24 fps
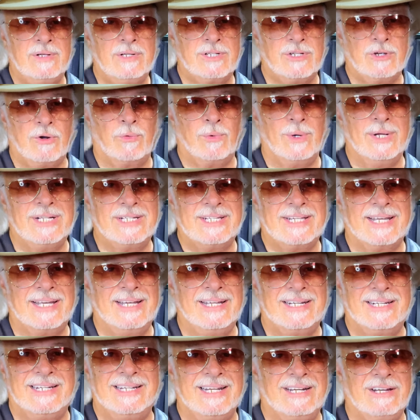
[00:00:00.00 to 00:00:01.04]
so rinsing
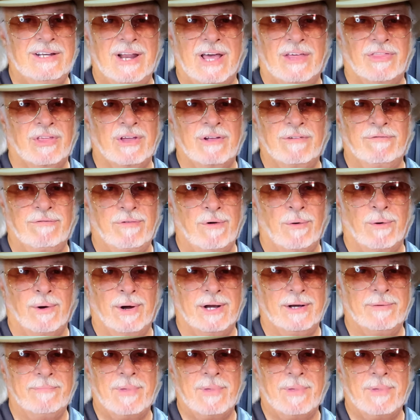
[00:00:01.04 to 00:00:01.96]
it did nothing for it.